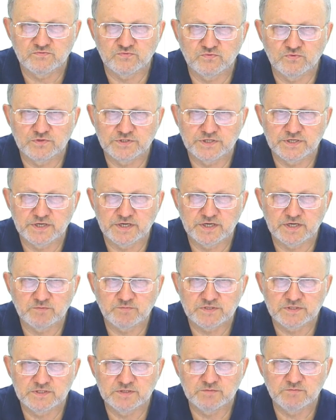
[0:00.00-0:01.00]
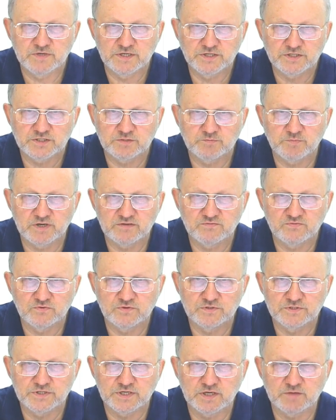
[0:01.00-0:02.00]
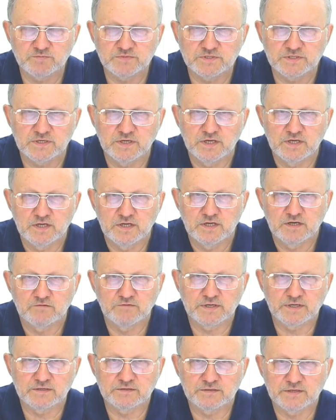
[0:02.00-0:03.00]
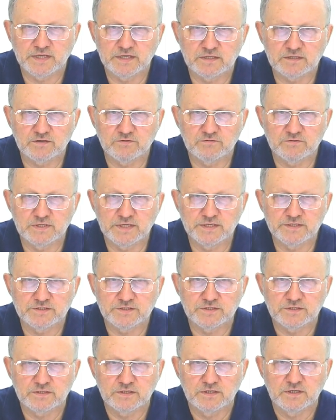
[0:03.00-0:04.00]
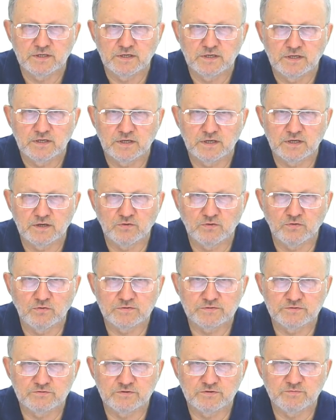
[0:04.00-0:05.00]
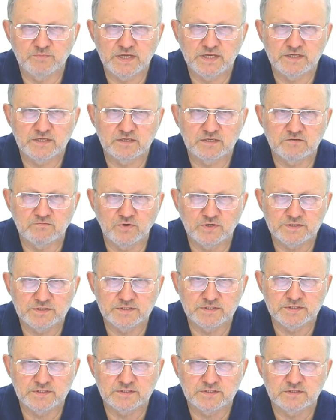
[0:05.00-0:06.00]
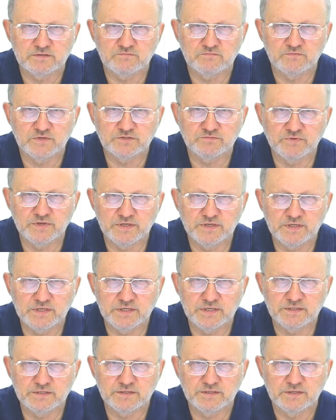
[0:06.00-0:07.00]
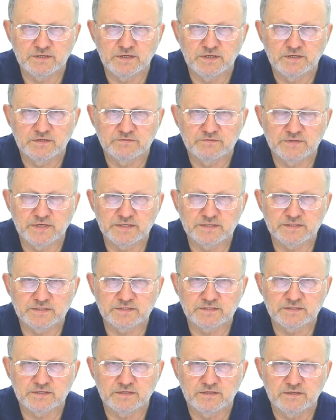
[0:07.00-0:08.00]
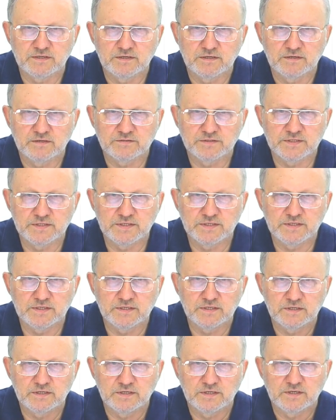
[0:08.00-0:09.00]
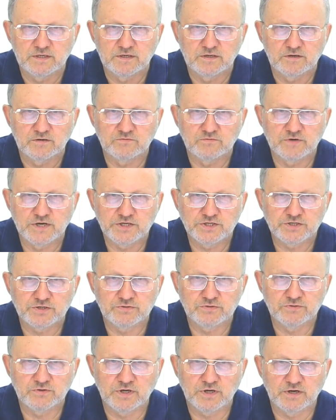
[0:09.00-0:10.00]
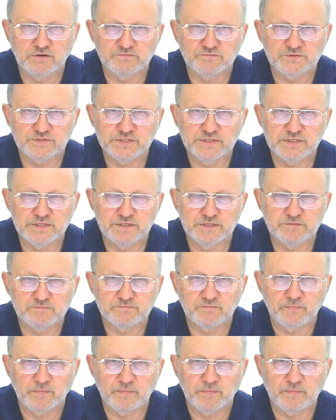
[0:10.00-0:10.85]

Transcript: 4 times, diminished by 4 times, we can calculate all the remaining quantities which we need. That is the ratio of the